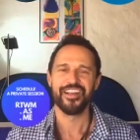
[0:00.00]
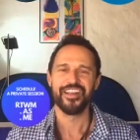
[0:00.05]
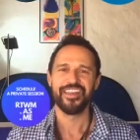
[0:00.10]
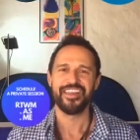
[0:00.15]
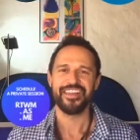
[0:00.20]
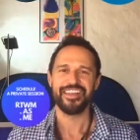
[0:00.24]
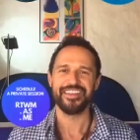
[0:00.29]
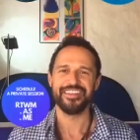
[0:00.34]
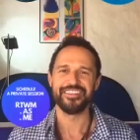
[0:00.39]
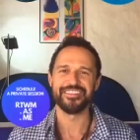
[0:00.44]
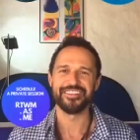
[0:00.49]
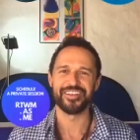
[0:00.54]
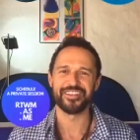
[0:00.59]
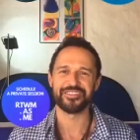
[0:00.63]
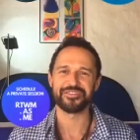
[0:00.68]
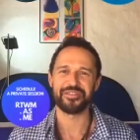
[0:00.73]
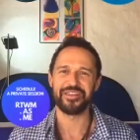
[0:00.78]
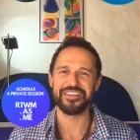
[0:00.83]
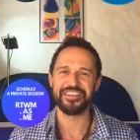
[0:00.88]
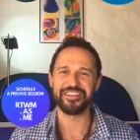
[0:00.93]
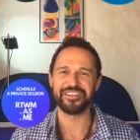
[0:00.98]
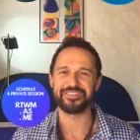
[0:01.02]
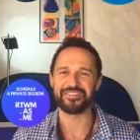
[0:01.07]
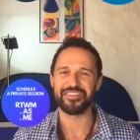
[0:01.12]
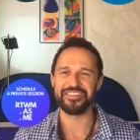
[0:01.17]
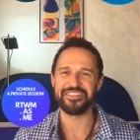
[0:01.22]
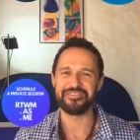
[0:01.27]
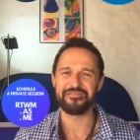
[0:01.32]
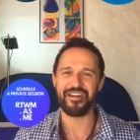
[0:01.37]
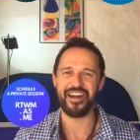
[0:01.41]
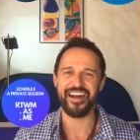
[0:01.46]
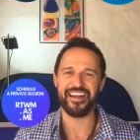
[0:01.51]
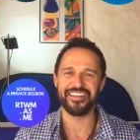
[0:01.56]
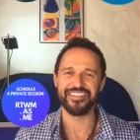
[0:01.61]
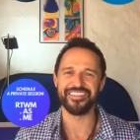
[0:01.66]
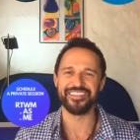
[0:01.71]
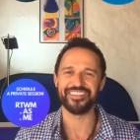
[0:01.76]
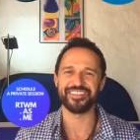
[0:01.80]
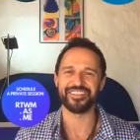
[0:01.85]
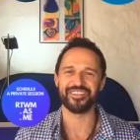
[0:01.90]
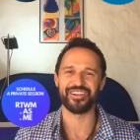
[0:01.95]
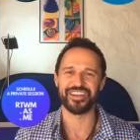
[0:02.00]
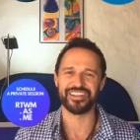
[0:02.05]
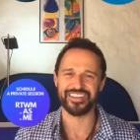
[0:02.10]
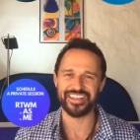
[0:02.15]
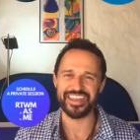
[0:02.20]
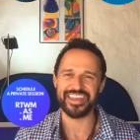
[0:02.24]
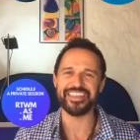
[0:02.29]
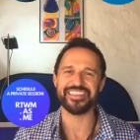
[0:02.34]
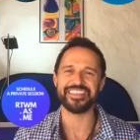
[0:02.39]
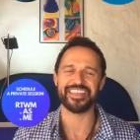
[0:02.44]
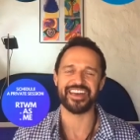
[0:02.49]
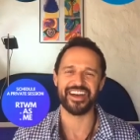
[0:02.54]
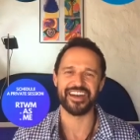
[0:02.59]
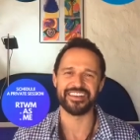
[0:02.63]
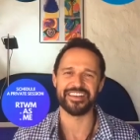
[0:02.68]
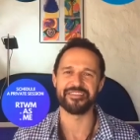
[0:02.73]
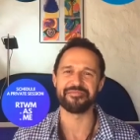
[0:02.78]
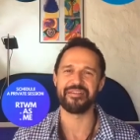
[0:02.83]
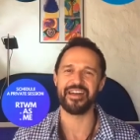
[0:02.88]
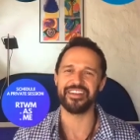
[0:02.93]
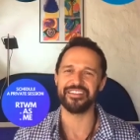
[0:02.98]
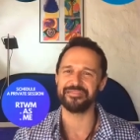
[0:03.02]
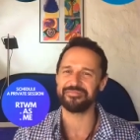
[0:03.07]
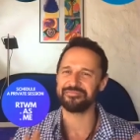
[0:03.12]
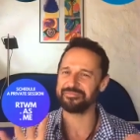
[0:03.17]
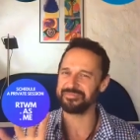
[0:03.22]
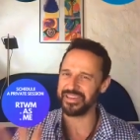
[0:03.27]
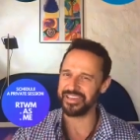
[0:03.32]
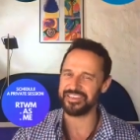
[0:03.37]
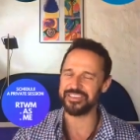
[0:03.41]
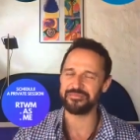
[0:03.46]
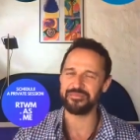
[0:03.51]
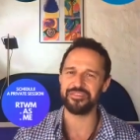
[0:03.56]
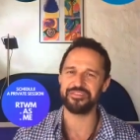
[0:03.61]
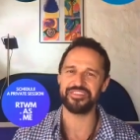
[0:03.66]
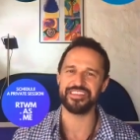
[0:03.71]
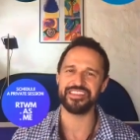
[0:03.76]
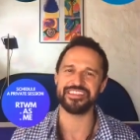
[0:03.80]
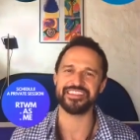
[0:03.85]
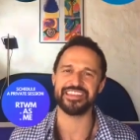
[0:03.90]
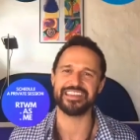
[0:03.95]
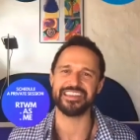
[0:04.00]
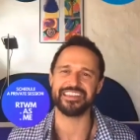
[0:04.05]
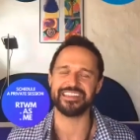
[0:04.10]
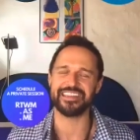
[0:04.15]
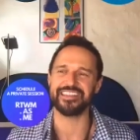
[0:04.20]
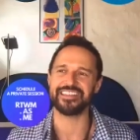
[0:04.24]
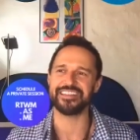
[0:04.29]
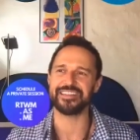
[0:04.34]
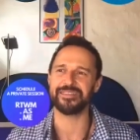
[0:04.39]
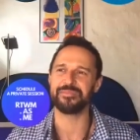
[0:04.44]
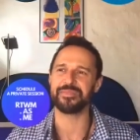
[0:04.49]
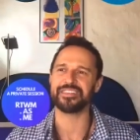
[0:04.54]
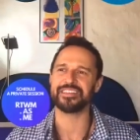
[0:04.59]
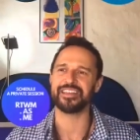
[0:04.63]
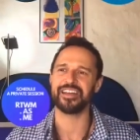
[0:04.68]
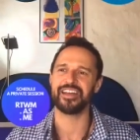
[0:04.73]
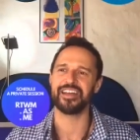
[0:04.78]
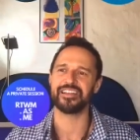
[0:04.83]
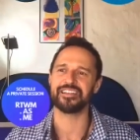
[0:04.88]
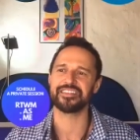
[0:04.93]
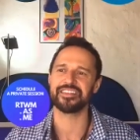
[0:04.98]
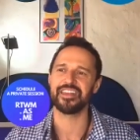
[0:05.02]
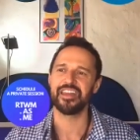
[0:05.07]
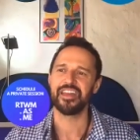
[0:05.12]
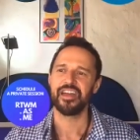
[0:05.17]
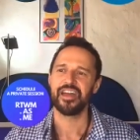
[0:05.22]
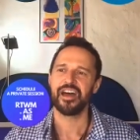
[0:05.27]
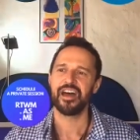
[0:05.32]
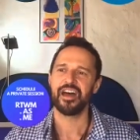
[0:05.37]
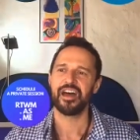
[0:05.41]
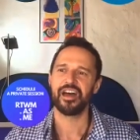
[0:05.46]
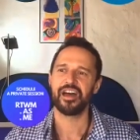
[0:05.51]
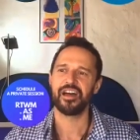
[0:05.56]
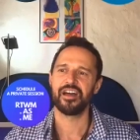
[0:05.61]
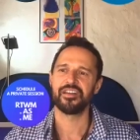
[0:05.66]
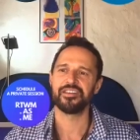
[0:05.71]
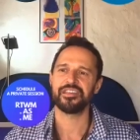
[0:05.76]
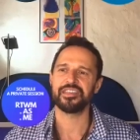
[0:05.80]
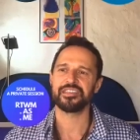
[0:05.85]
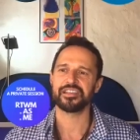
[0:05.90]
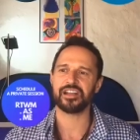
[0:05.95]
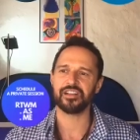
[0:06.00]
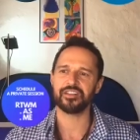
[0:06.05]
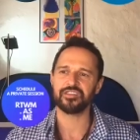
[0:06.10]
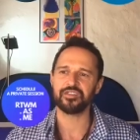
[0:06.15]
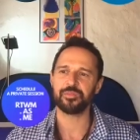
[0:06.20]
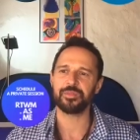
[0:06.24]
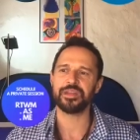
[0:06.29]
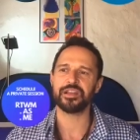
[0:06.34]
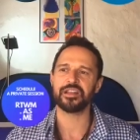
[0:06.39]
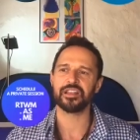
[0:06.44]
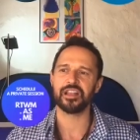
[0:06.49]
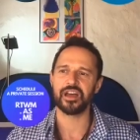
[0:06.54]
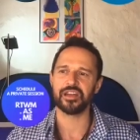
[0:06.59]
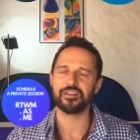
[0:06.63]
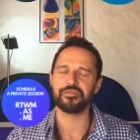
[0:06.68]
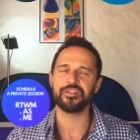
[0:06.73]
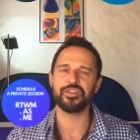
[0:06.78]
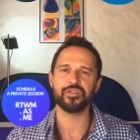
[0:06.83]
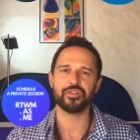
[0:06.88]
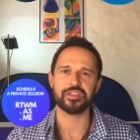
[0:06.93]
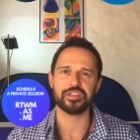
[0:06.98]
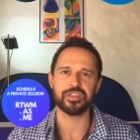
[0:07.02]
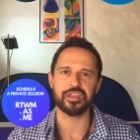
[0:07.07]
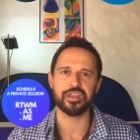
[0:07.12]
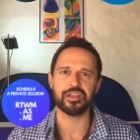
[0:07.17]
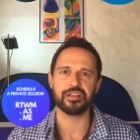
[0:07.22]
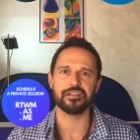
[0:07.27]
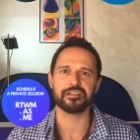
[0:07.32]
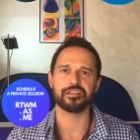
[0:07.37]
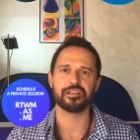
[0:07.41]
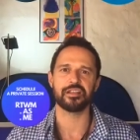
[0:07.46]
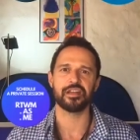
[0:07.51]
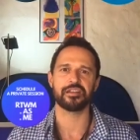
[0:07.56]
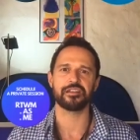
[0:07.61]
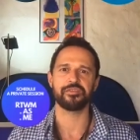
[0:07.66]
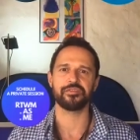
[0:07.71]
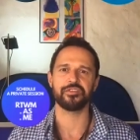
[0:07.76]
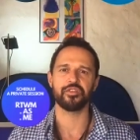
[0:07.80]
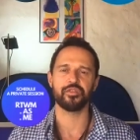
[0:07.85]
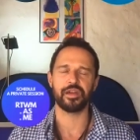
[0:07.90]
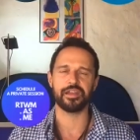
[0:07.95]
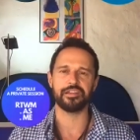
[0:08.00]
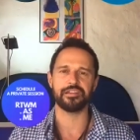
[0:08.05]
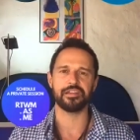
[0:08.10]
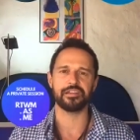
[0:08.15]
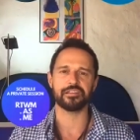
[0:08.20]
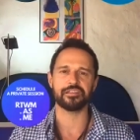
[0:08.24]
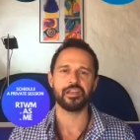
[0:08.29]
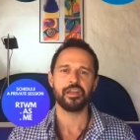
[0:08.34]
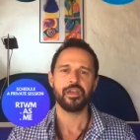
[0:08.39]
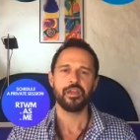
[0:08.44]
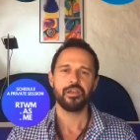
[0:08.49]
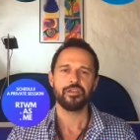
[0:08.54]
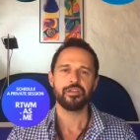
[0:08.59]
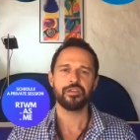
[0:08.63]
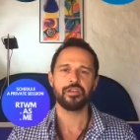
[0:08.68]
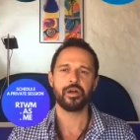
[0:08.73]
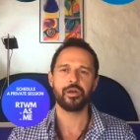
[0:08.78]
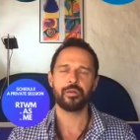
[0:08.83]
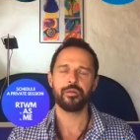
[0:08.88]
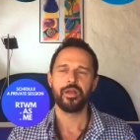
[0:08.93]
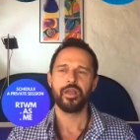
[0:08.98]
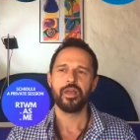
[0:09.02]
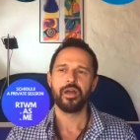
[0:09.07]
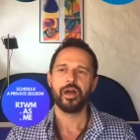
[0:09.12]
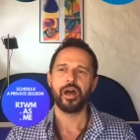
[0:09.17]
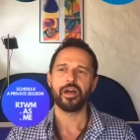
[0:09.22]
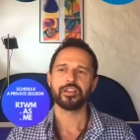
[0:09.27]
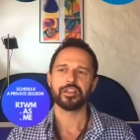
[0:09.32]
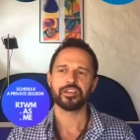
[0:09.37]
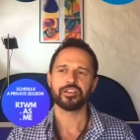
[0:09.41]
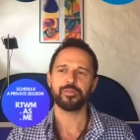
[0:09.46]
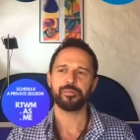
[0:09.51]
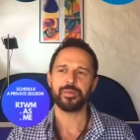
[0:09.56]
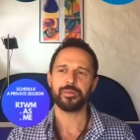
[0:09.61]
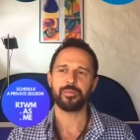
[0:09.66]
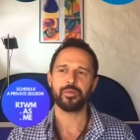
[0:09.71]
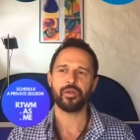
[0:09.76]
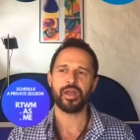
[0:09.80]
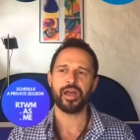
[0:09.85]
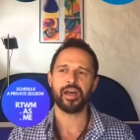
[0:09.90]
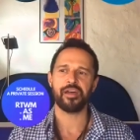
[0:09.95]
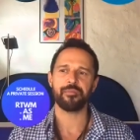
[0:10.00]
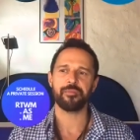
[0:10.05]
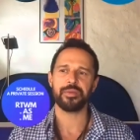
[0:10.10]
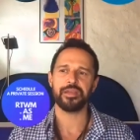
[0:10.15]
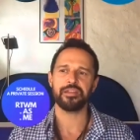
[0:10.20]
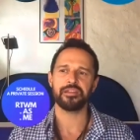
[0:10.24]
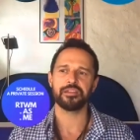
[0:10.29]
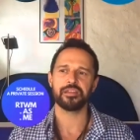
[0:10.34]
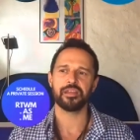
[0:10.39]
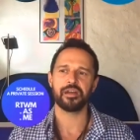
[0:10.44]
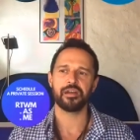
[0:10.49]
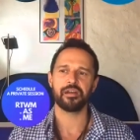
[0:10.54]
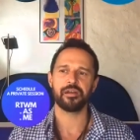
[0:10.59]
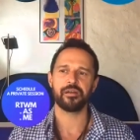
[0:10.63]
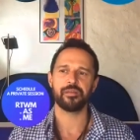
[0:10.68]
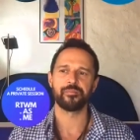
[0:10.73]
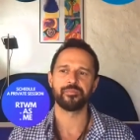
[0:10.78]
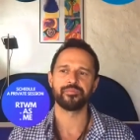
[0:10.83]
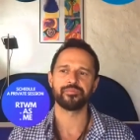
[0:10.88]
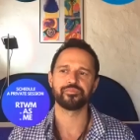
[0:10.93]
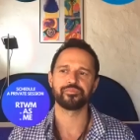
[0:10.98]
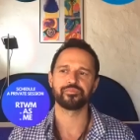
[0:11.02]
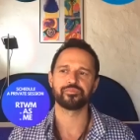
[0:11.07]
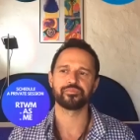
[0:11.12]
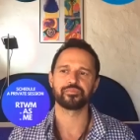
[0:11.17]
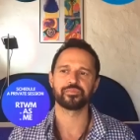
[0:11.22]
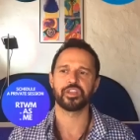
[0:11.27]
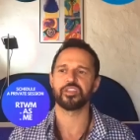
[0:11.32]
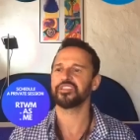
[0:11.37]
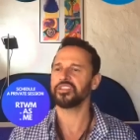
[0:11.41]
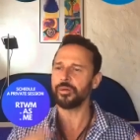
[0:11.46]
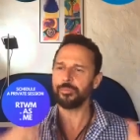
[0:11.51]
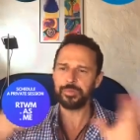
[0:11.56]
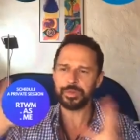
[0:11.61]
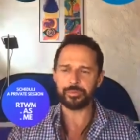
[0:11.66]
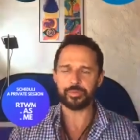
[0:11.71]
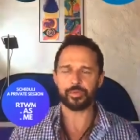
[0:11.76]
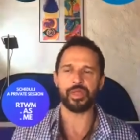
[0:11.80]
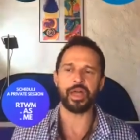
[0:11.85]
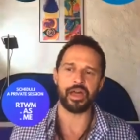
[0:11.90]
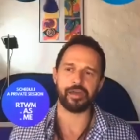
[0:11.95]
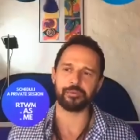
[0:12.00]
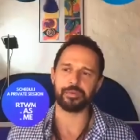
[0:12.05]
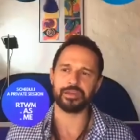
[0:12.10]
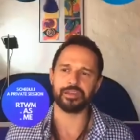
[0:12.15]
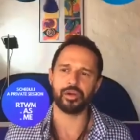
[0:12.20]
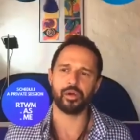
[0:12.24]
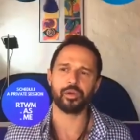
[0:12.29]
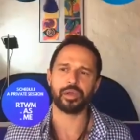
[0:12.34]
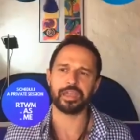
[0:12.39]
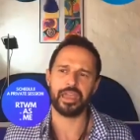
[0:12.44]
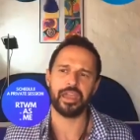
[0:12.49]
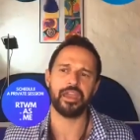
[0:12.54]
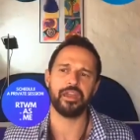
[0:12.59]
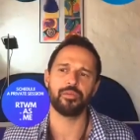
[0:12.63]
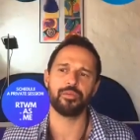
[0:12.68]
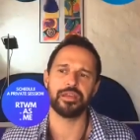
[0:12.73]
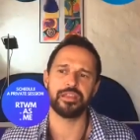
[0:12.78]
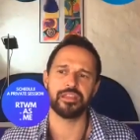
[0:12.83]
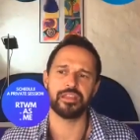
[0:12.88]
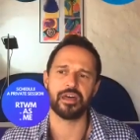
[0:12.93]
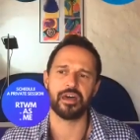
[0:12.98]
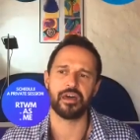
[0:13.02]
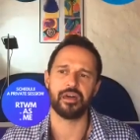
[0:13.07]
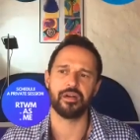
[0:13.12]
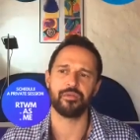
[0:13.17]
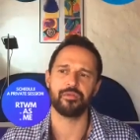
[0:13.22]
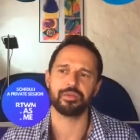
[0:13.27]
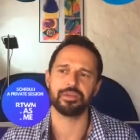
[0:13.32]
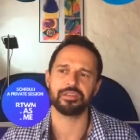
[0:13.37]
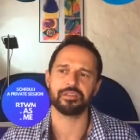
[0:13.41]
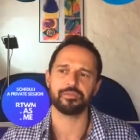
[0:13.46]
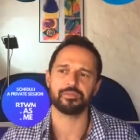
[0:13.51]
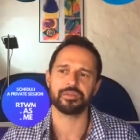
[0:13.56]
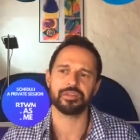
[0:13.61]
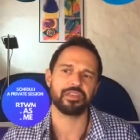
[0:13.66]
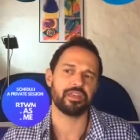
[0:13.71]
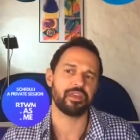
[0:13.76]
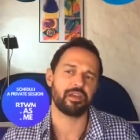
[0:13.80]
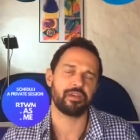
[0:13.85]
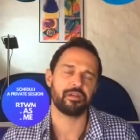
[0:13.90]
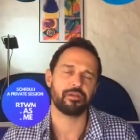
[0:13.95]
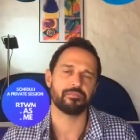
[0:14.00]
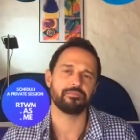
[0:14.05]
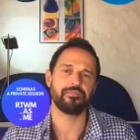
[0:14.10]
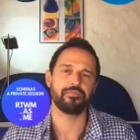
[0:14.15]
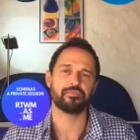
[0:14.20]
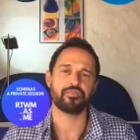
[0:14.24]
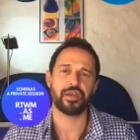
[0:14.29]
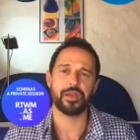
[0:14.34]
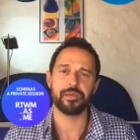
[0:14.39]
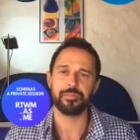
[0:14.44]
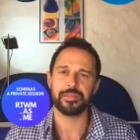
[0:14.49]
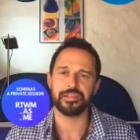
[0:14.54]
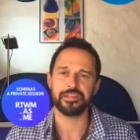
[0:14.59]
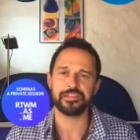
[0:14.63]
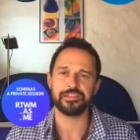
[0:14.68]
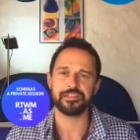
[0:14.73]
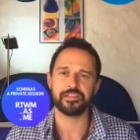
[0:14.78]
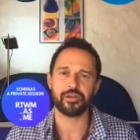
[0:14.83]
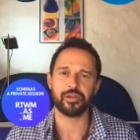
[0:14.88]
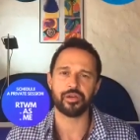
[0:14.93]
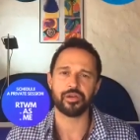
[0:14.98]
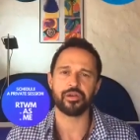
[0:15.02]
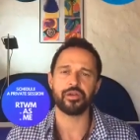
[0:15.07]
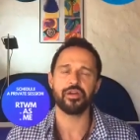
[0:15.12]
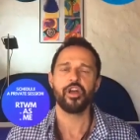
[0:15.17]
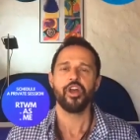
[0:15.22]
in 2021. So I like that. I might pay them a visit. It seems that there's going to be a lot of new things, a lot of new ideas. You know, a lot of people have been, some people have been okay with their Prime Minister.